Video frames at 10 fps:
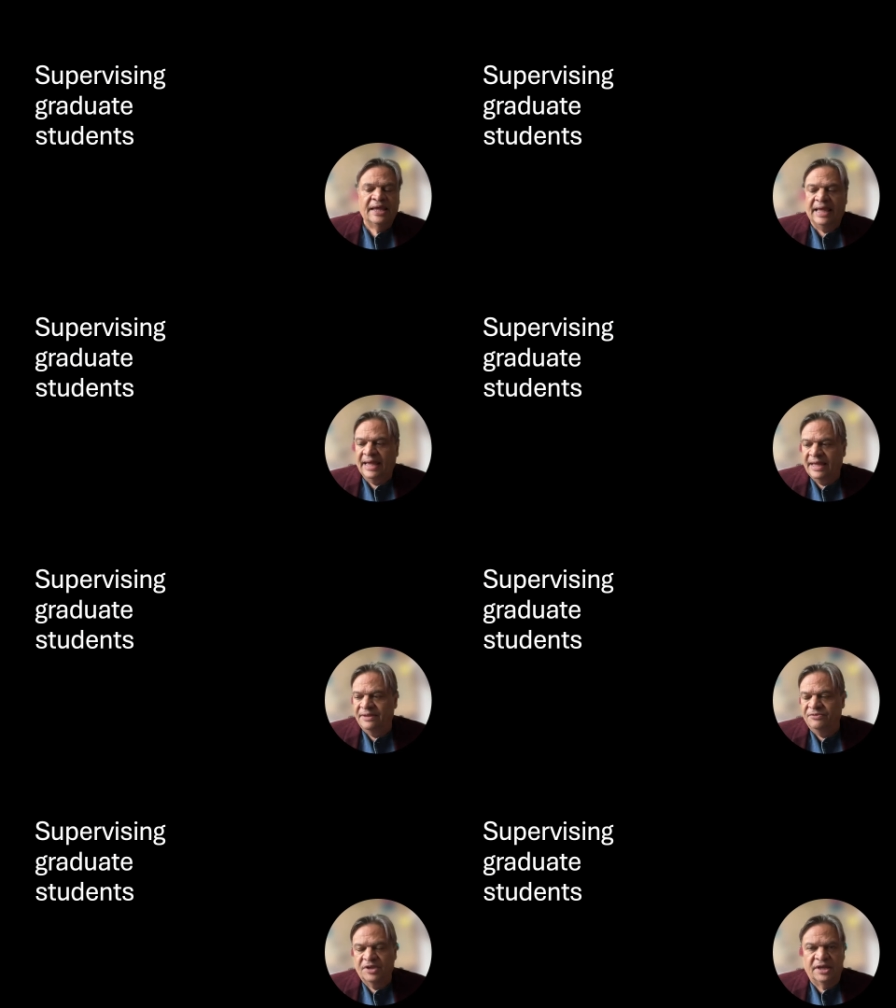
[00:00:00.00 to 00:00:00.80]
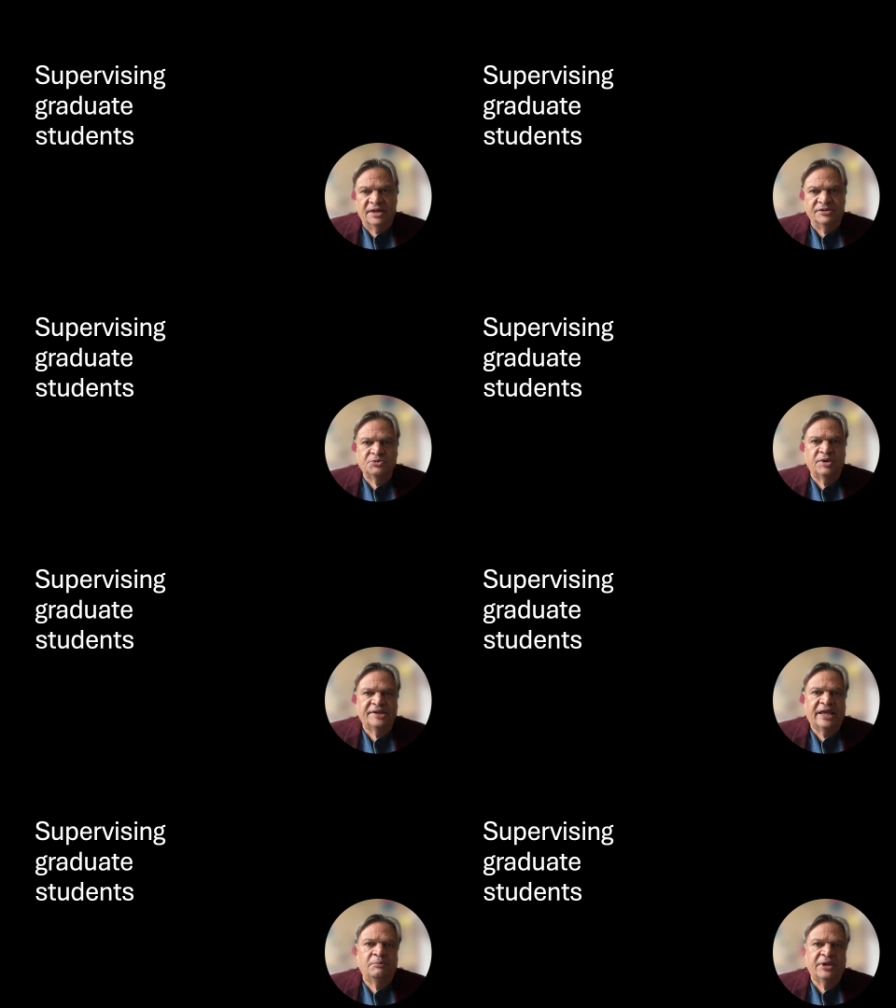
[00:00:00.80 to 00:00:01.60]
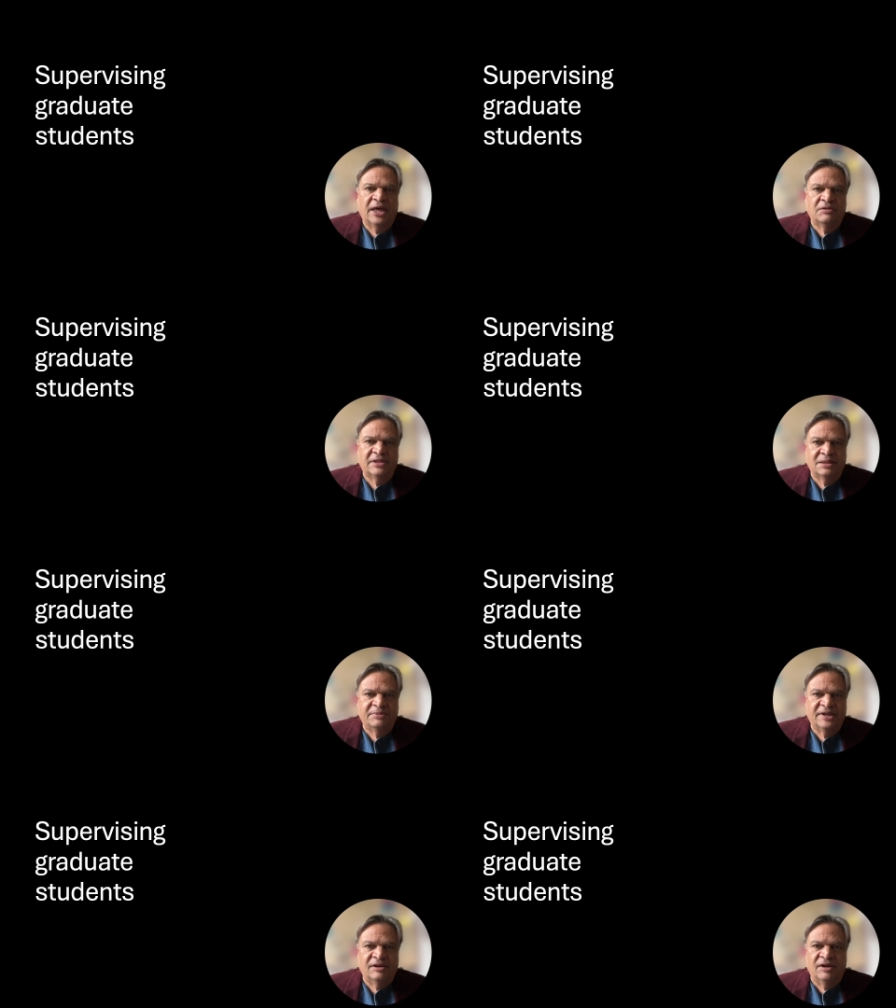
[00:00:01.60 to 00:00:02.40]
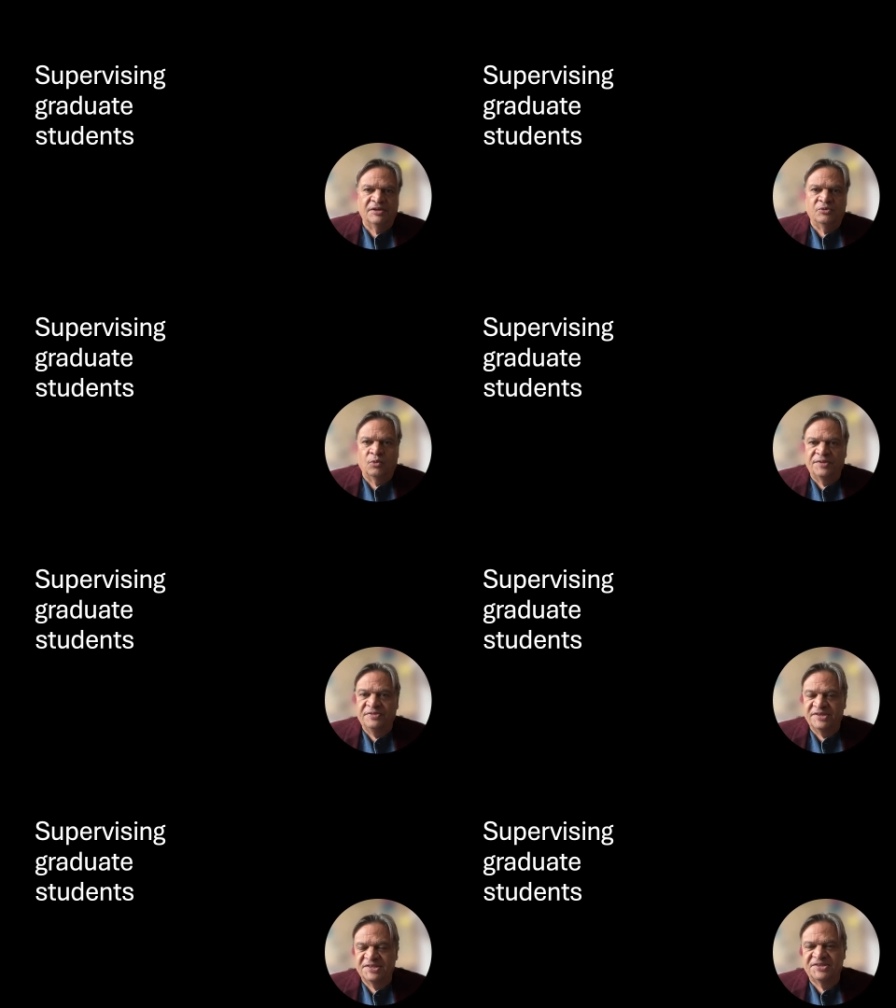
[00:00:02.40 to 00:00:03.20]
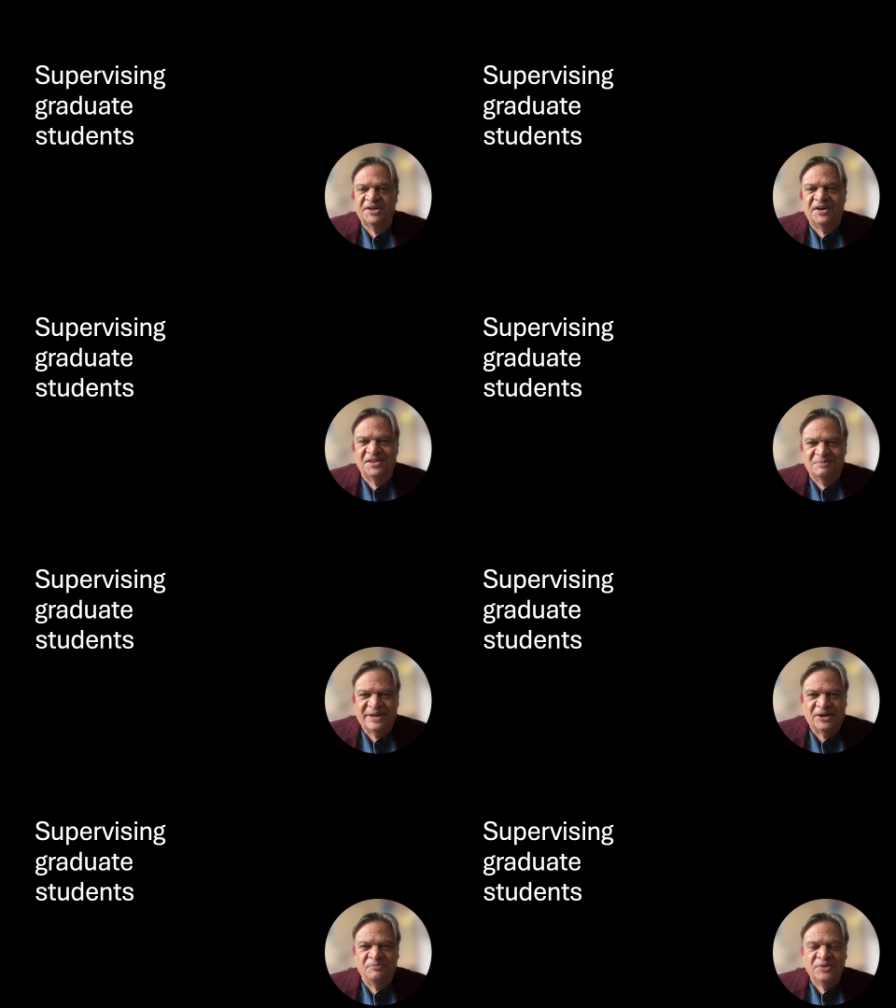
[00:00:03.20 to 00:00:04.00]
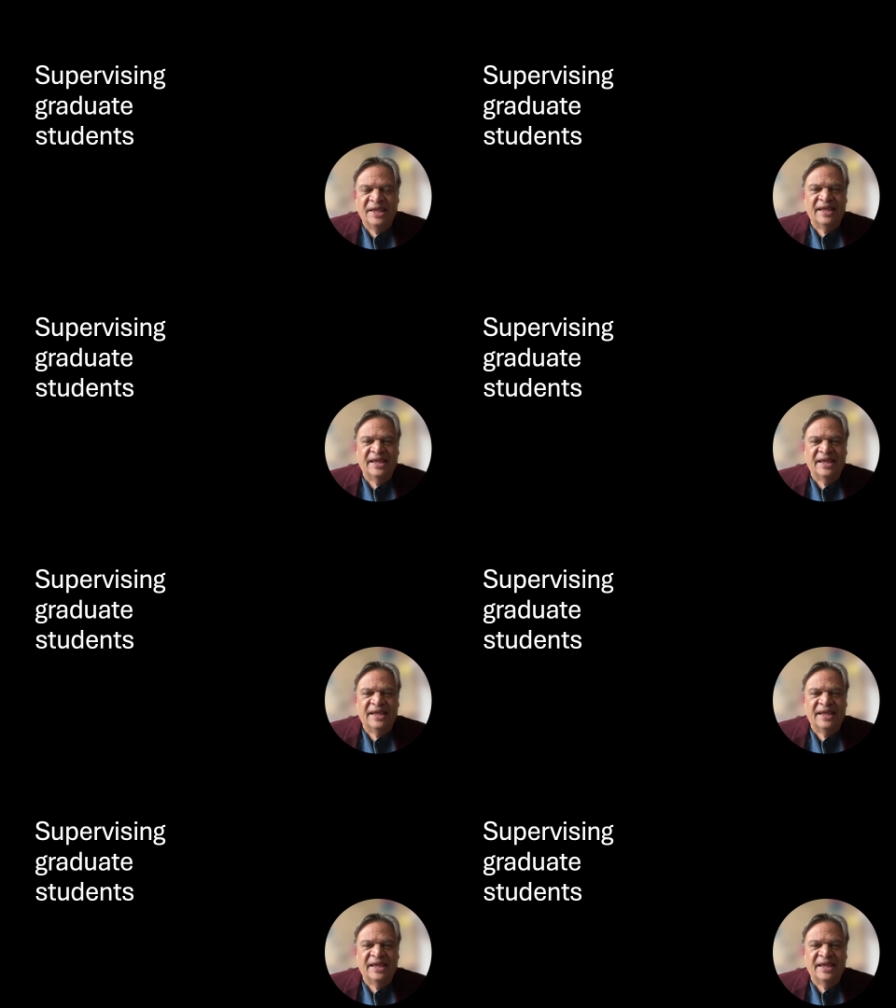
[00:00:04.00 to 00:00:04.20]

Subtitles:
and I just wanted to help you out a little bit on what this is all about.